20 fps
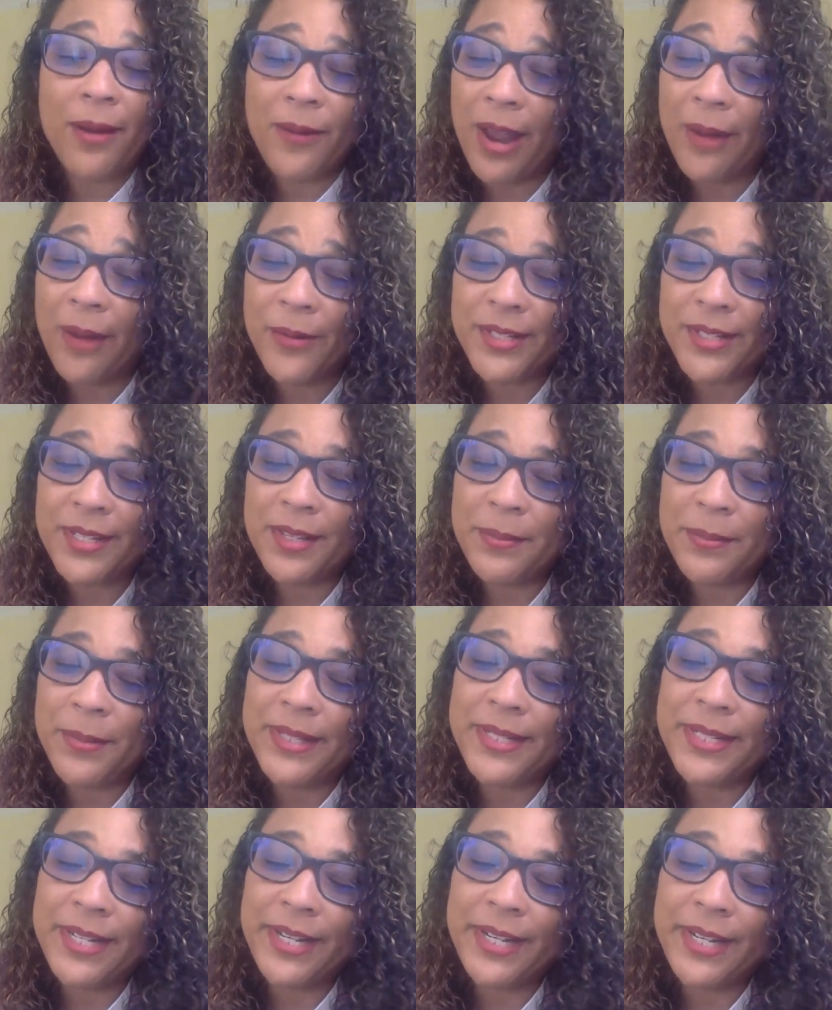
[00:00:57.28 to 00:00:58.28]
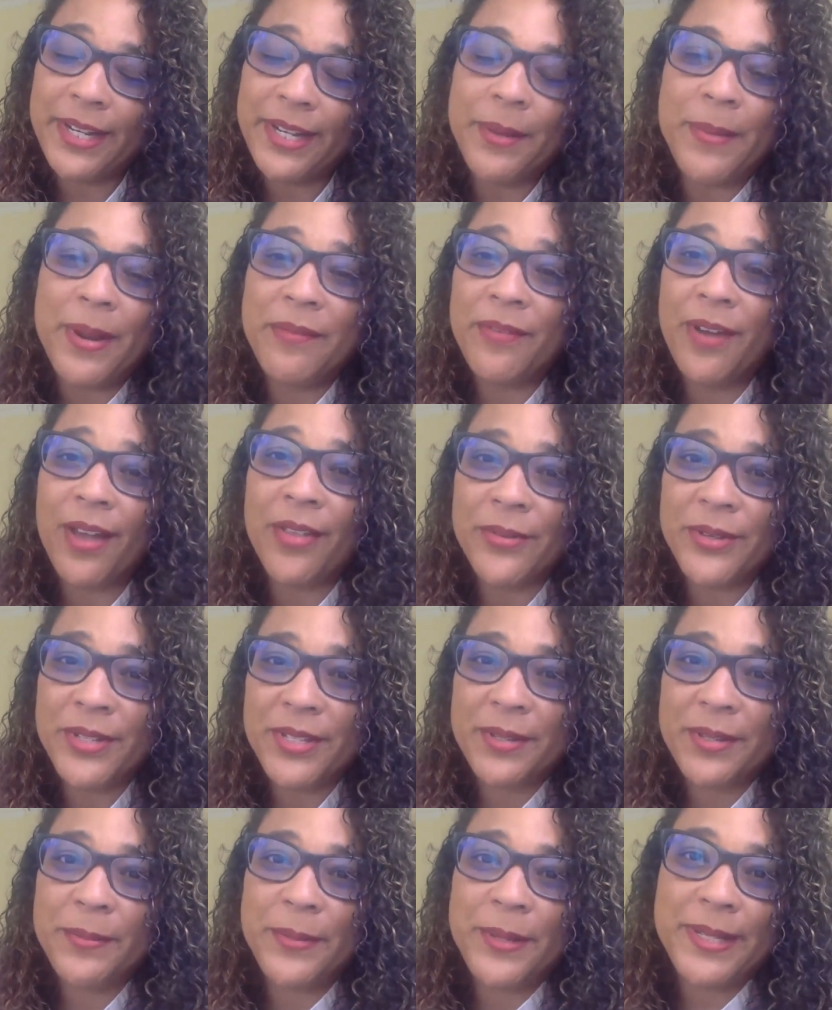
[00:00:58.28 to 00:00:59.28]
was in the military, but my father was
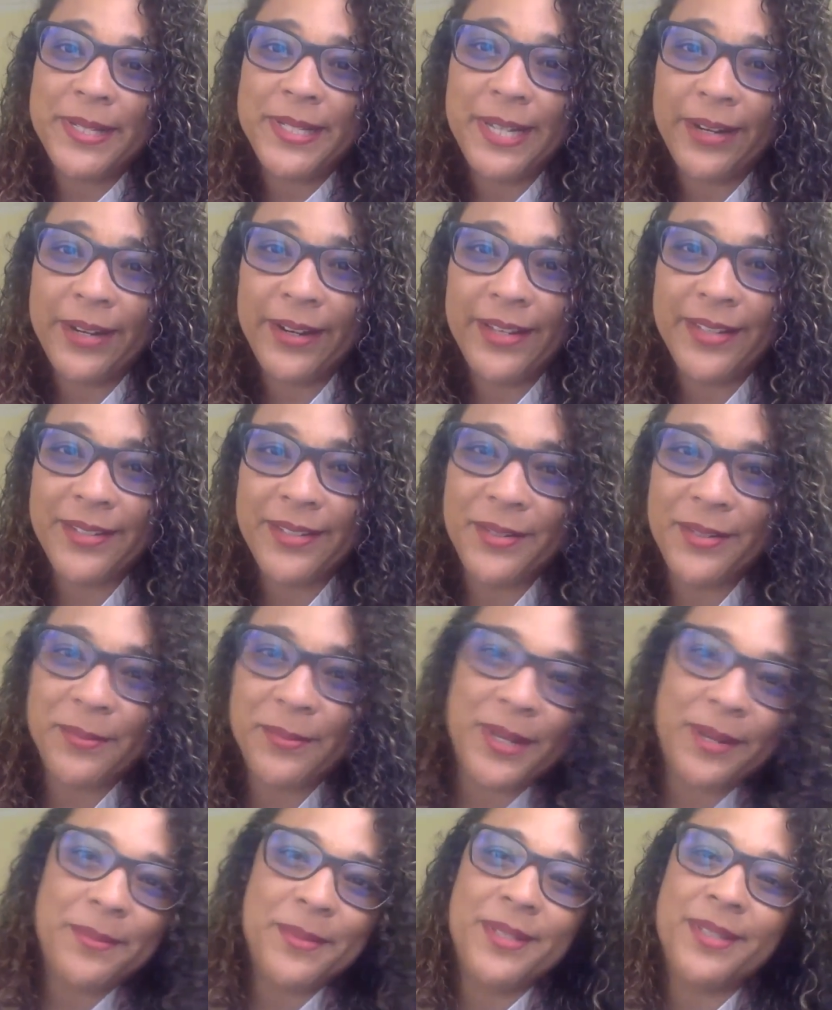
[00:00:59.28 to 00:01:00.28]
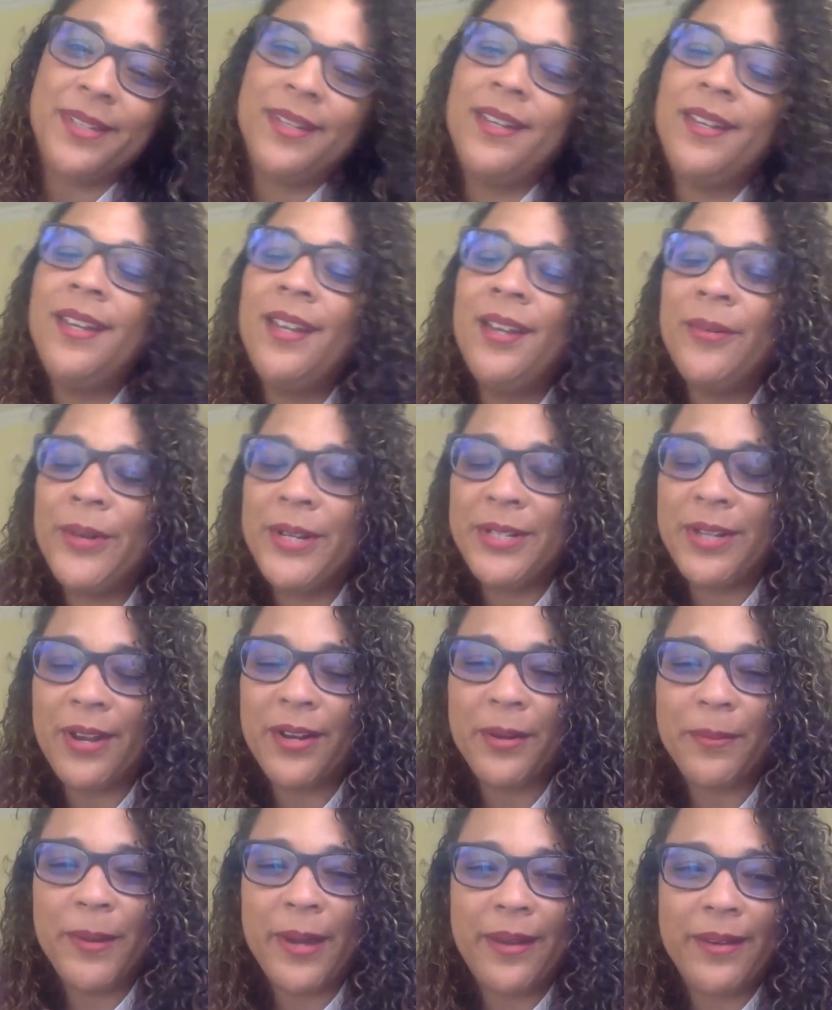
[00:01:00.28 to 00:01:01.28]
in the military. So sometimes when I
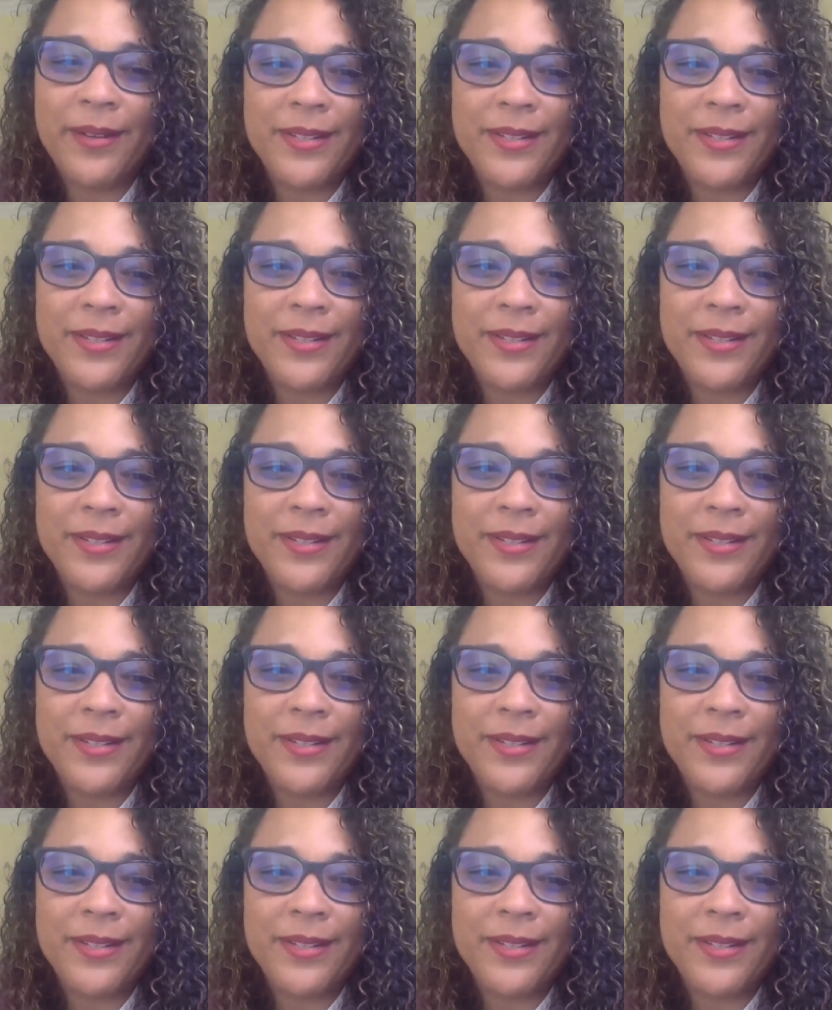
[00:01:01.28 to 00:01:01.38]
talk about